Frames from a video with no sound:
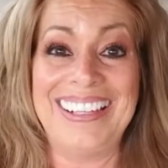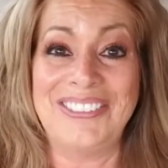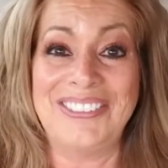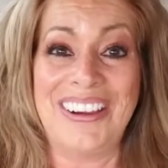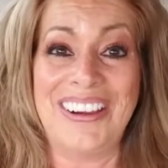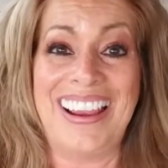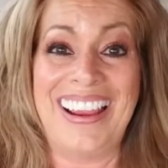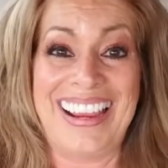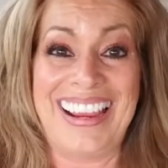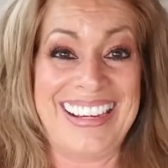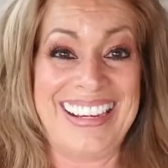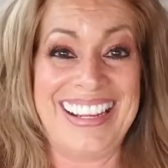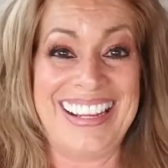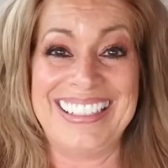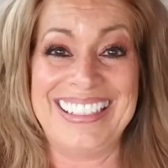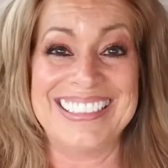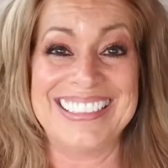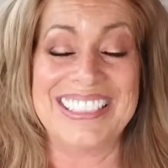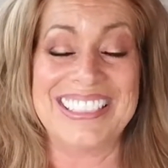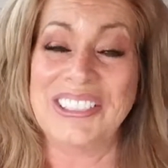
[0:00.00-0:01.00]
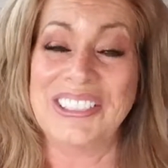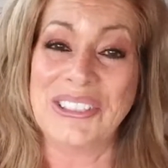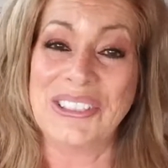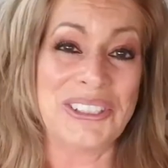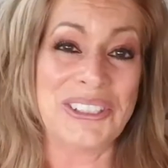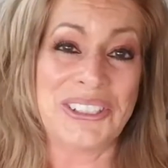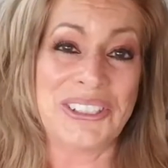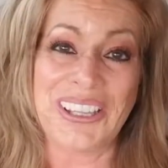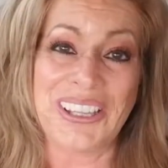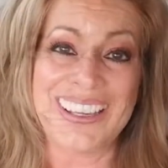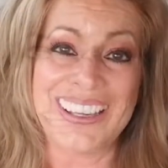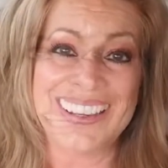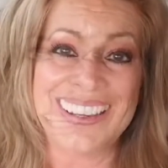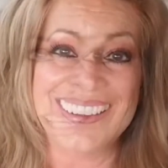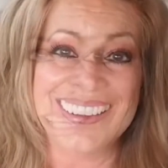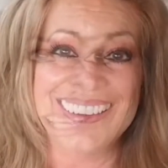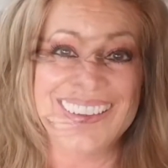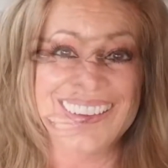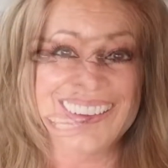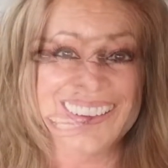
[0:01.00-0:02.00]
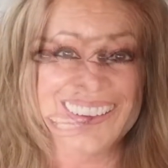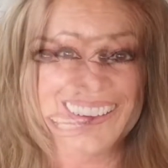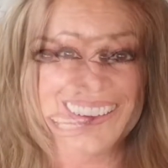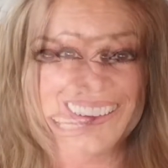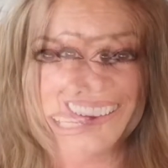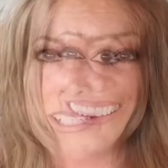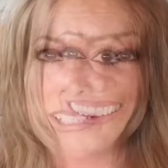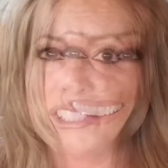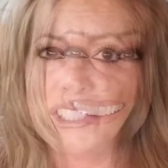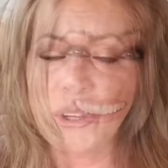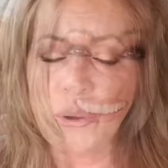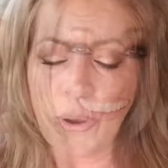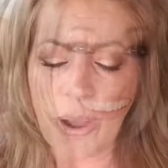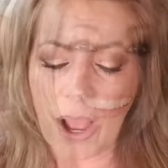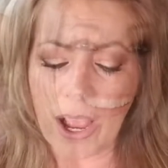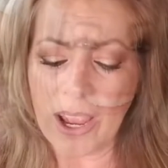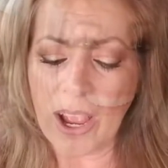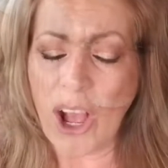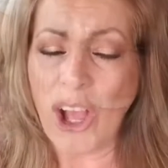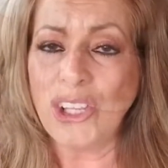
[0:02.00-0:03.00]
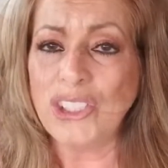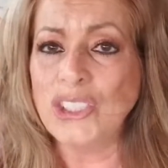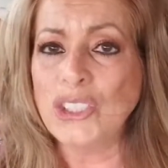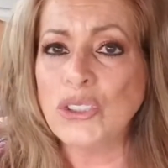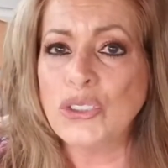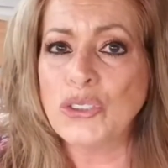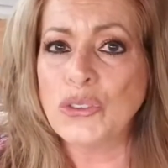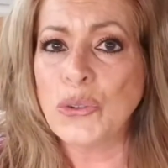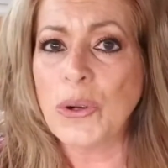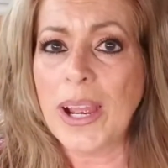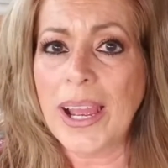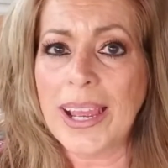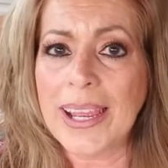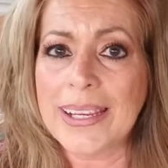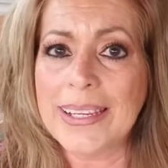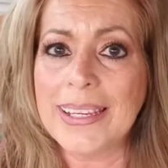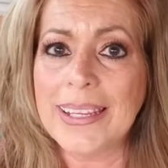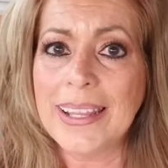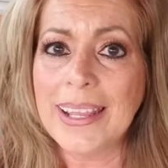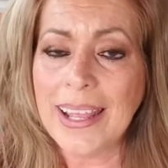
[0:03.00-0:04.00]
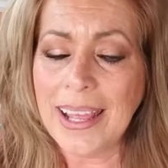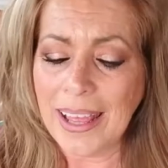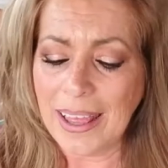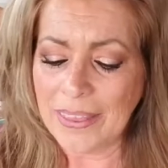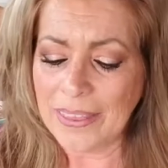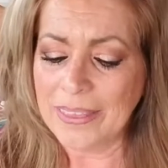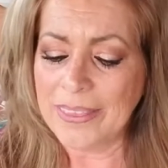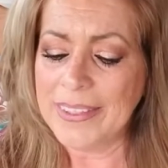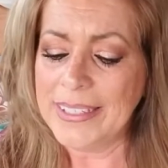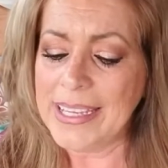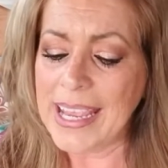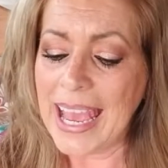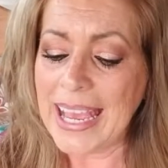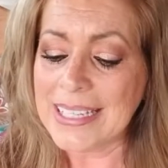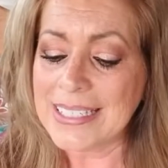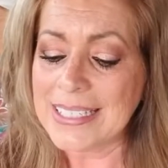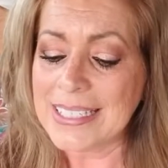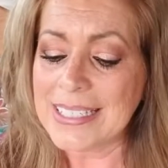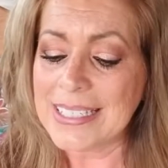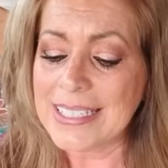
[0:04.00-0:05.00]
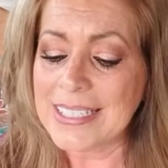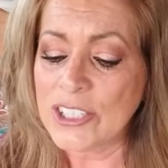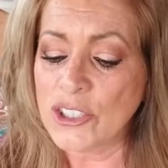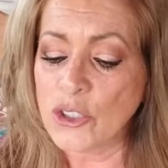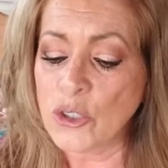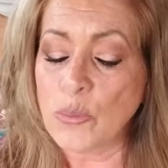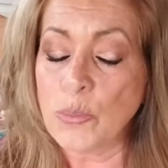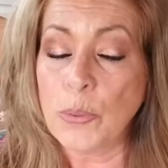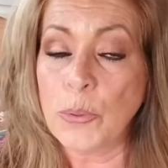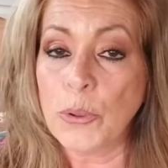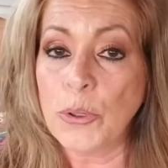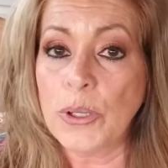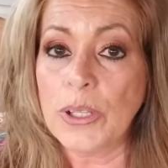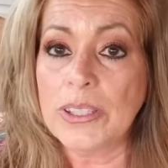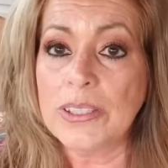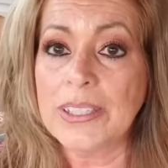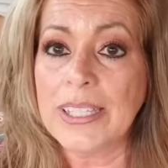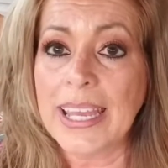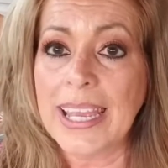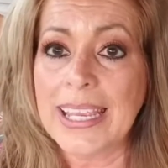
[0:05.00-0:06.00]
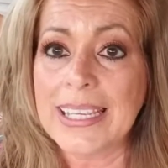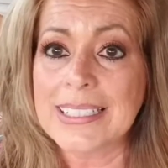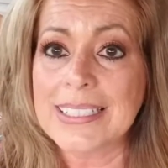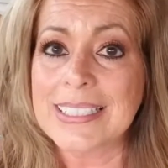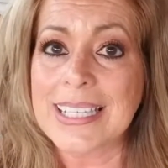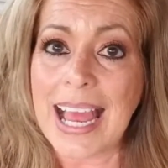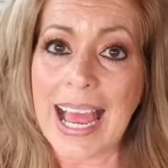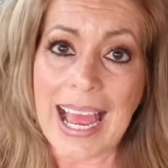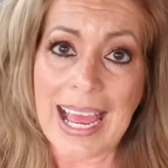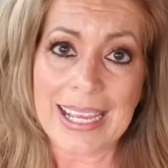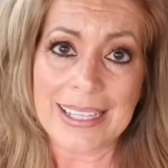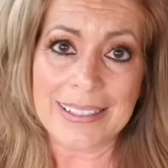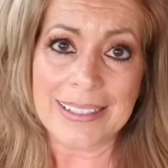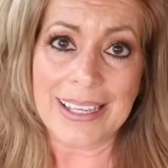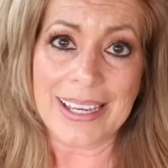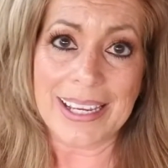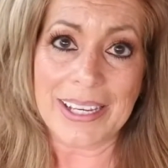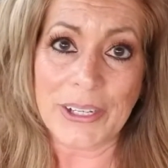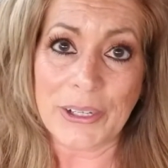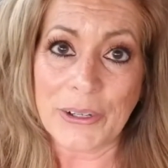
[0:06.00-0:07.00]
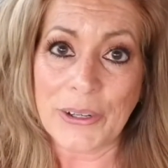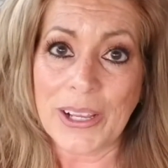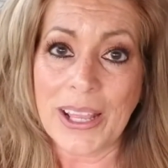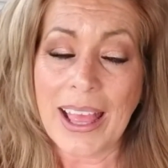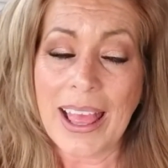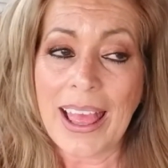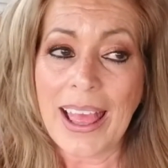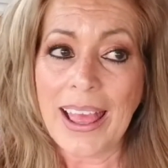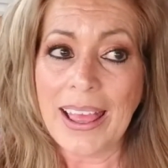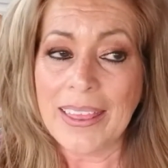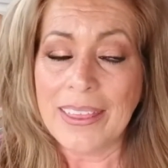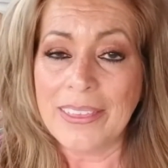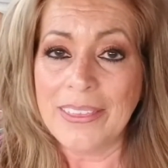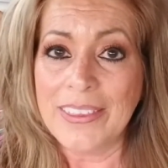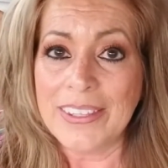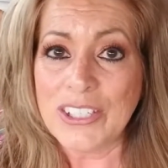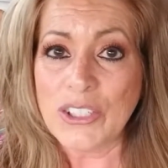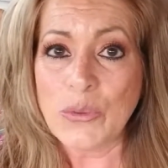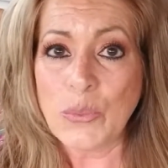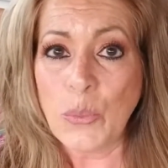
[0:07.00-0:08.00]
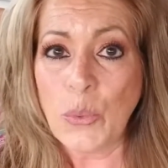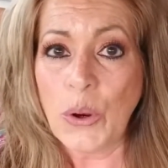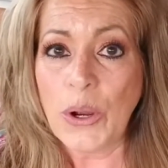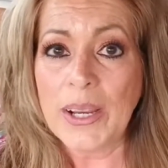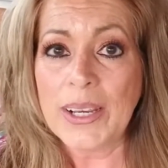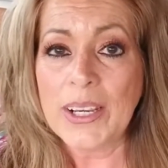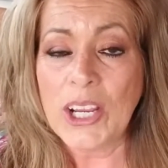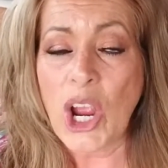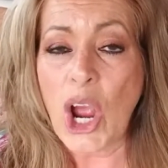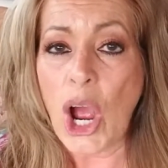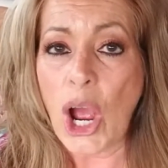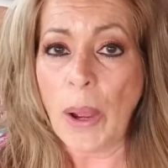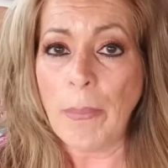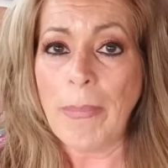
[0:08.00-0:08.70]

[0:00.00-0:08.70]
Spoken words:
tried. I just couldn't like it. So I also tried the Essence Super Last Eyeliner. This one caught